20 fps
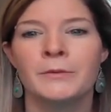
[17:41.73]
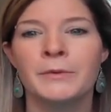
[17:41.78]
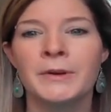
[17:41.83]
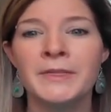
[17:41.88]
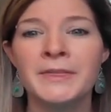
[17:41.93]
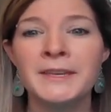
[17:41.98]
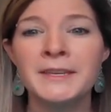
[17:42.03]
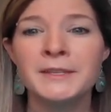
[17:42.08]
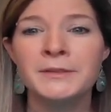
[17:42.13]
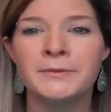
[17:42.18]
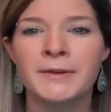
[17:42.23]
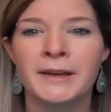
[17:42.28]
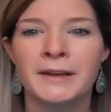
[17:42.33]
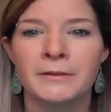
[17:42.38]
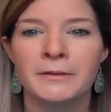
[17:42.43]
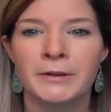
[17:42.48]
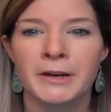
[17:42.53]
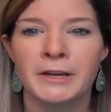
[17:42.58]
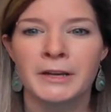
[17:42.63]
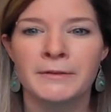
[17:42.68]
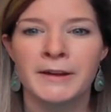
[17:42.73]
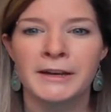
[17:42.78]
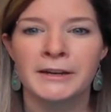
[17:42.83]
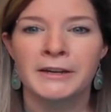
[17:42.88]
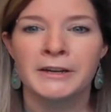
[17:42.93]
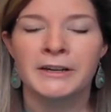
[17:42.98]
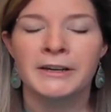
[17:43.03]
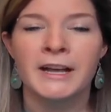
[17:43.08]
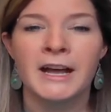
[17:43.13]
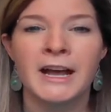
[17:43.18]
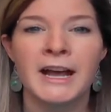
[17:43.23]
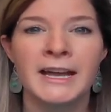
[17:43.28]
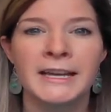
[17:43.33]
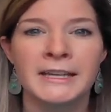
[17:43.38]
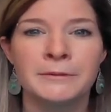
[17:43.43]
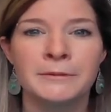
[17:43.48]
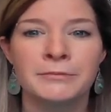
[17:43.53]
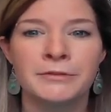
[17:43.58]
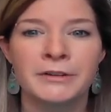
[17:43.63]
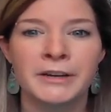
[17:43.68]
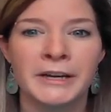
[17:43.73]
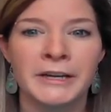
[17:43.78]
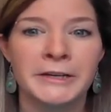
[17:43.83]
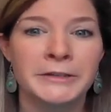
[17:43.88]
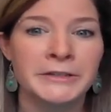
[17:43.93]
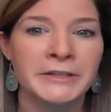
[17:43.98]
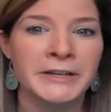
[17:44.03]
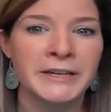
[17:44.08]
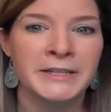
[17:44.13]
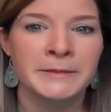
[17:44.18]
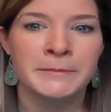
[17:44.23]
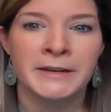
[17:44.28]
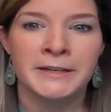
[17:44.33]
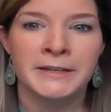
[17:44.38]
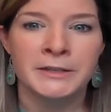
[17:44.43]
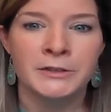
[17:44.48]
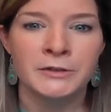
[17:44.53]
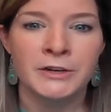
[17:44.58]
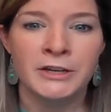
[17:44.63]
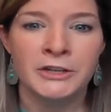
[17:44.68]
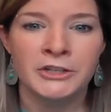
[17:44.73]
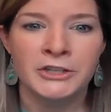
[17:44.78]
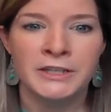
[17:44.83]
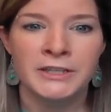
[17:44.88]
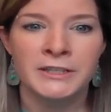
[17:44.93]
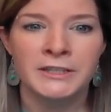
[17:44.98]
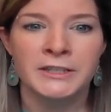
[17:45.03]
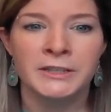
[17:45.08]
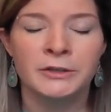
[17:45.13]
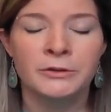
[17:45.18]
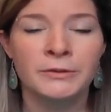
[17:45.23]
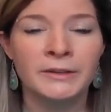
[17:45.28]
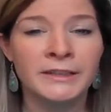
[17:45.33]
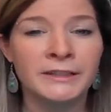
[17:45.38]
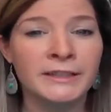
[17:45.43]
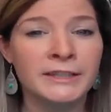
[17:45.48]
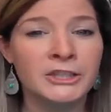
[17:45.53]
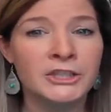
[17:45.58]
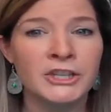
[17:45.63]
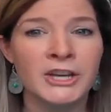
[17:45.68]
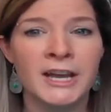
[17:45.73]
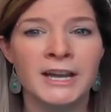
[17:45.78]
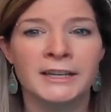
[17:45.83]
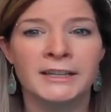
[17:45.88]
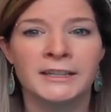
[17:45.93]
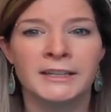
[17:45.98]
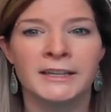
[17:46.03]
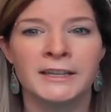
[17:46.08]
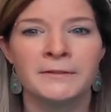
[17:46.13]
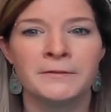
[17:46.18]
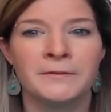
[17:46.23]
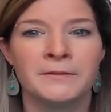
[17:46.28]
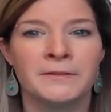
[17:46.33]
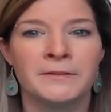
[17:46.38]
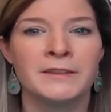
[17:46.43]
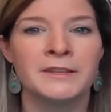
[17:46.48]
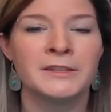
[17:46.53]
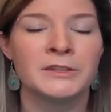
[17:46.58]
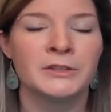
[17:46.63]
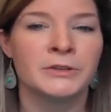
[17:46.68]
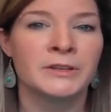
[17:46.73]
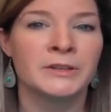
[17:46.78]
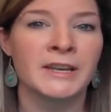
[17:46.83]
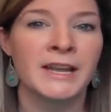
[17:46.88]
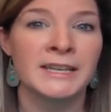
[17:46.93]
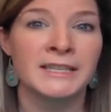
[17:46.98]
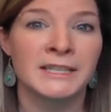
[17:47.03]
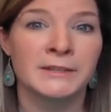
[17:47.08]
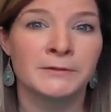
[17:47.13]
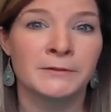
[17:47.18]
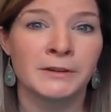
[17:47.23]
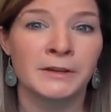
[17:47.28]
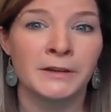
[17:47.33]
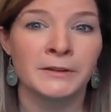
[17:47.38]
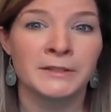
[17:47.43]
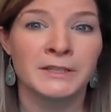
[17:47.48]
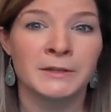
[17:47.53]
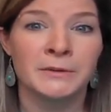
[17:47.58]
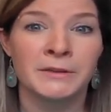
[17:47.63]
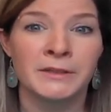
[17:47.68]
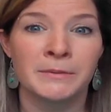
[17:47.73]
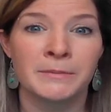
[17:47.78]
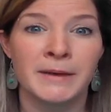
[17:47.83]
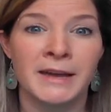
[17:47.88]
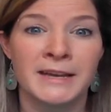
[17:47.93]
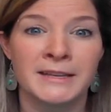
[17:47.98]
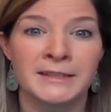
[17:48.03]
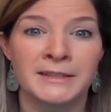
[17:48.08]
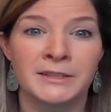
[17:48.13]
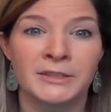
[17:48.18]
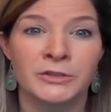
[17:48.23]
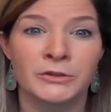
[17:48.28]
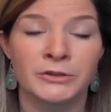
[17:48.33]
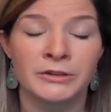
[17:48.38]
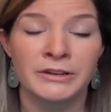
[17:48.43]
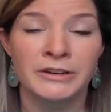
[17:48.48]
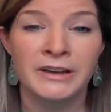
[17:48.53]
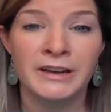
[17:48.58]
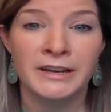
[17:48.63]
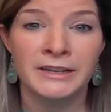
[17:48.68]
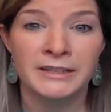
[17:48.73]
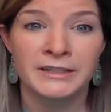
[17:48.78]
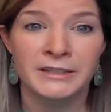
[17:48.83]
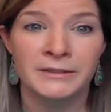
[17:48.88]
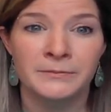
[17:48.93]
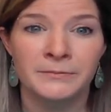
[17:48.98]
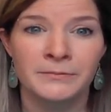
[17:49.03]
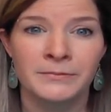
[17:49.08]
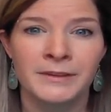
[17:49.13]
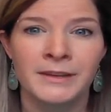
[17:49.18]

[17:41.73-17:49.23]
With this running record, I can prioritize my instruction to quickly check if the student had difficulty with the passage or not.